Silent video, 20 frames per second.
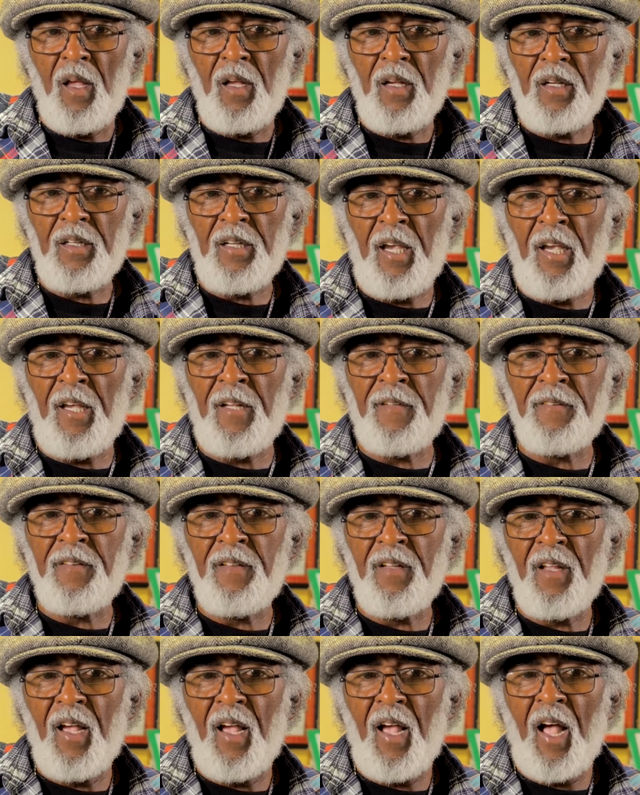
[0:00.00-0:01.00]

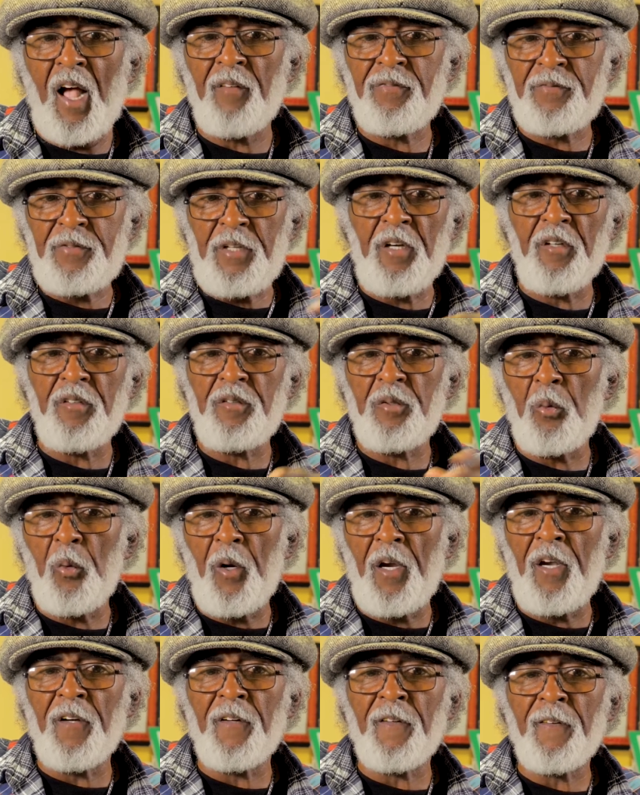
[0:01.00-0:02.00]
And I feared the
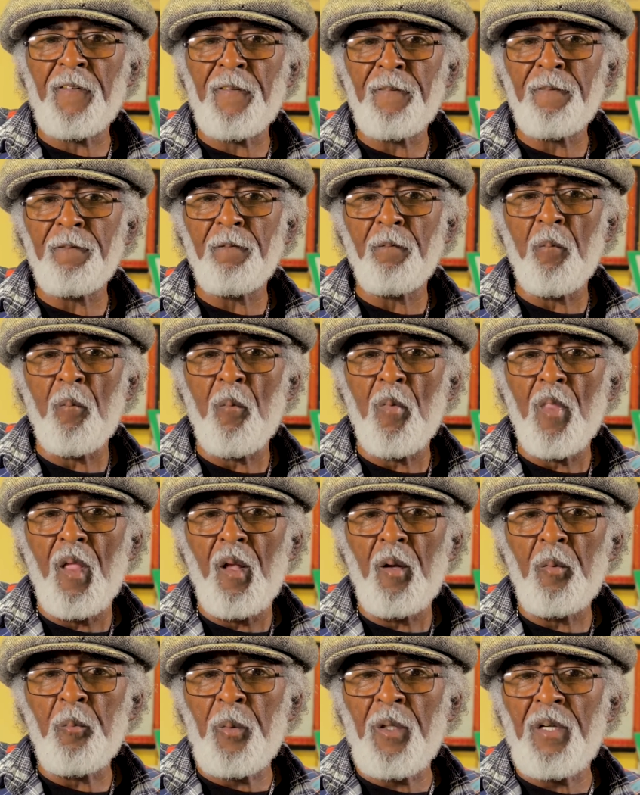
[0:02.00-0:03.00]
well,
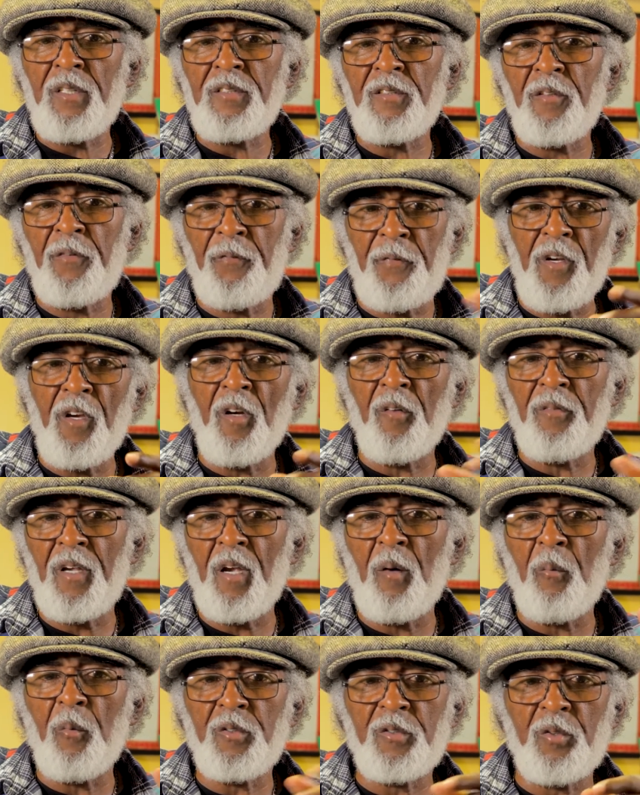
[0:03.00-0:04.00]
but the fear of
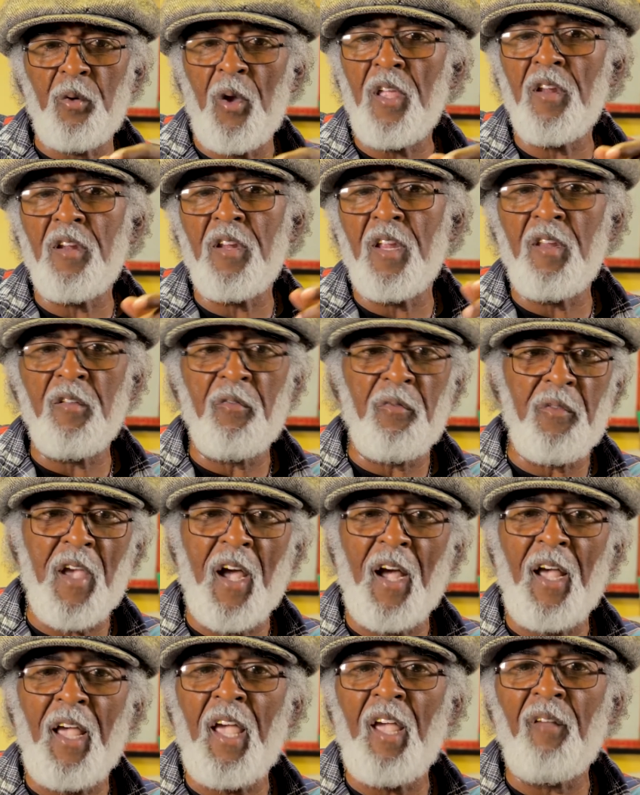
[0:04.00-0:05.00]
him was greater than the fear
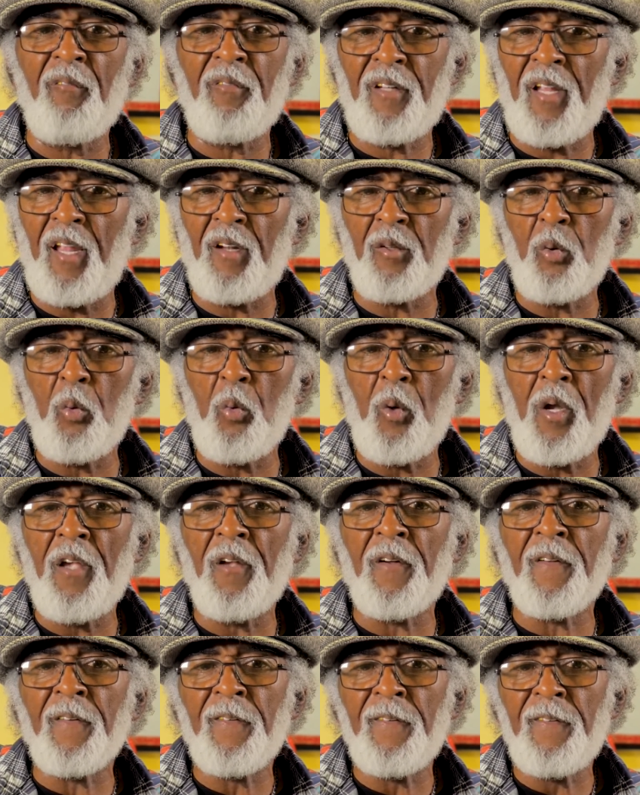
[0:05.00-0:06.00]
I had for that old
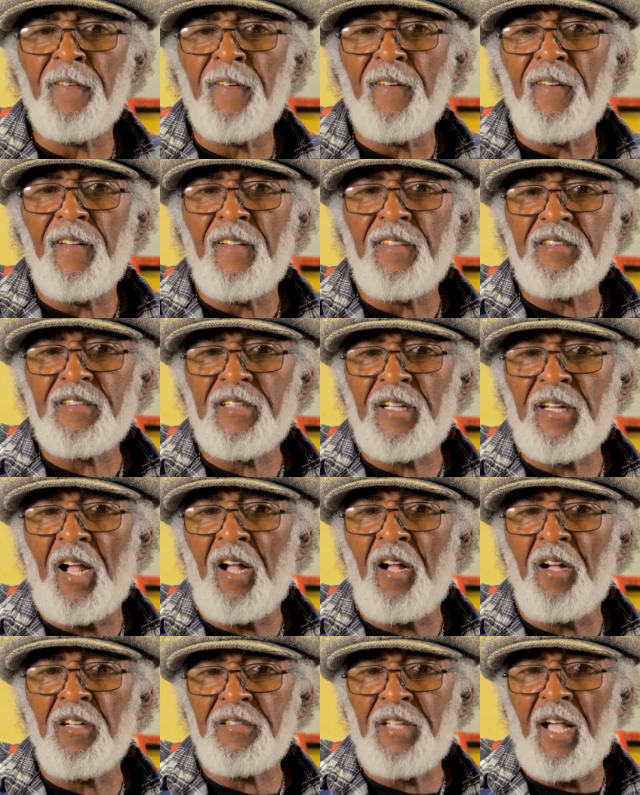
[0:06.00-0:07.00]
well. And I
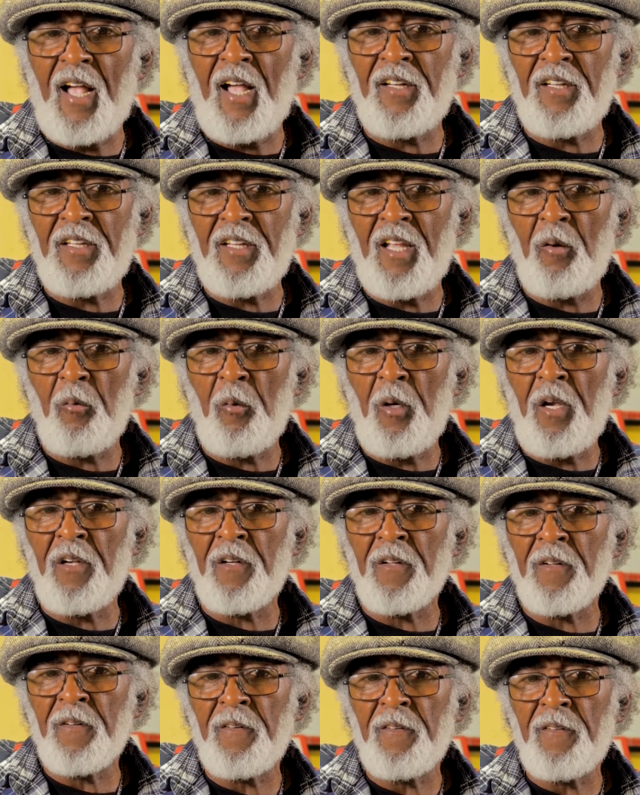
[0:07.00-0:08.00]
hung down in that
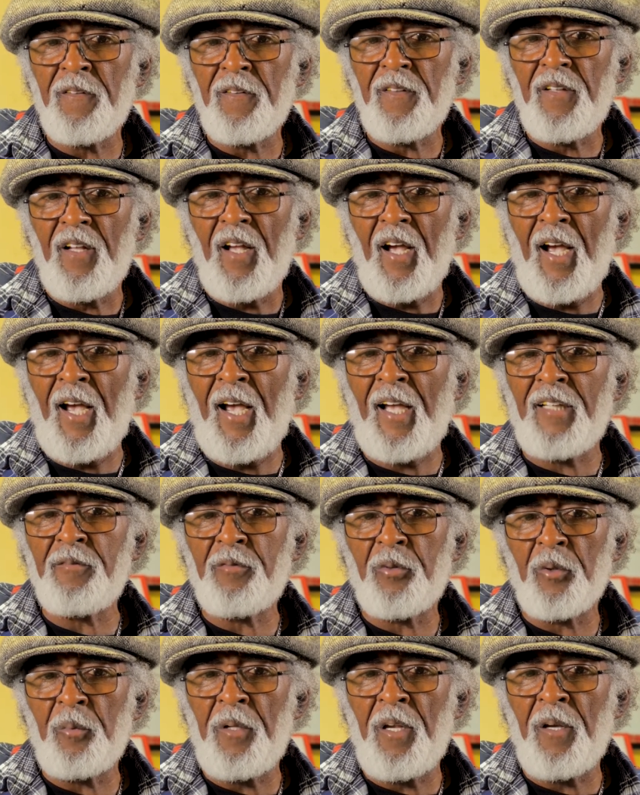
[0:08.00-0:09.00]
well, hiding
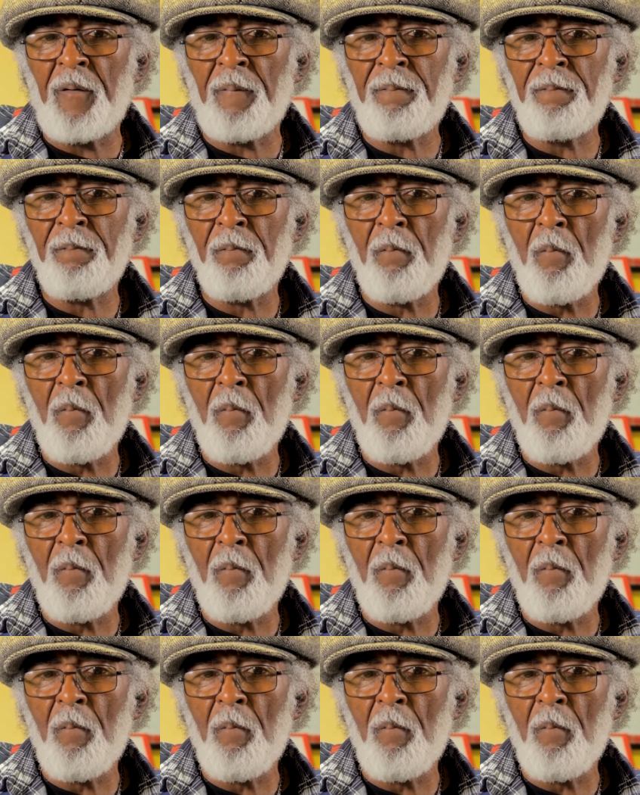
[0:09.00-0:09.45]
from him.